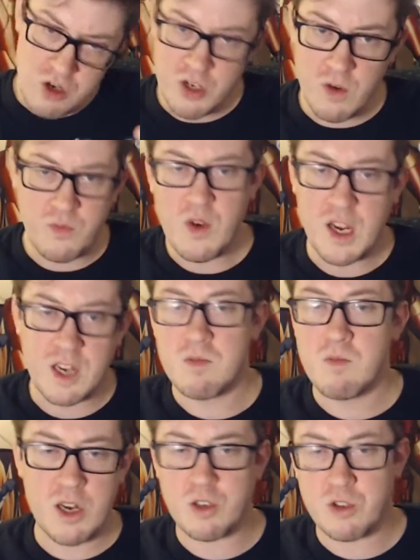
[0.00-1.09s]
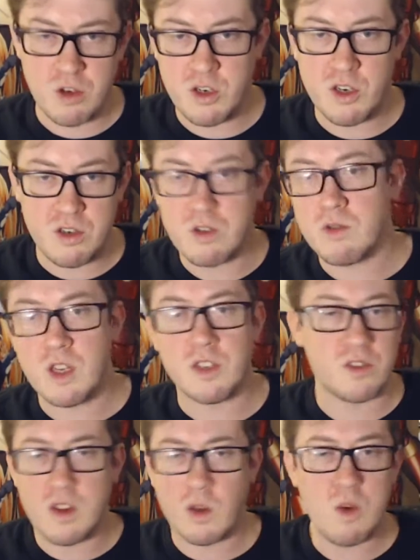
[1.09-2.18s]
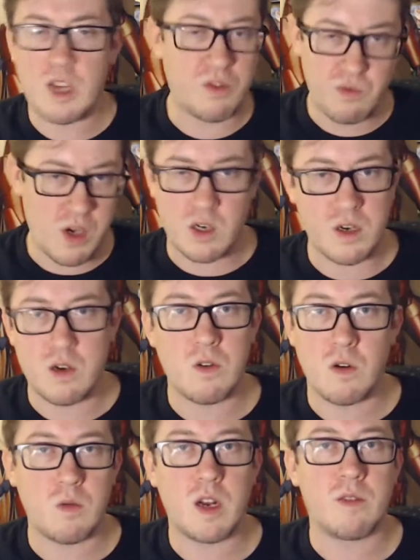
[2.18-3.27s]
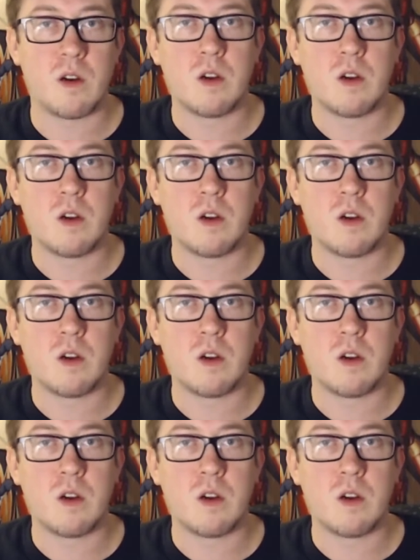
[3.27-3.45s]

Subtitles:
you fucking make sure you do this, otherwise fuck you, or whatever.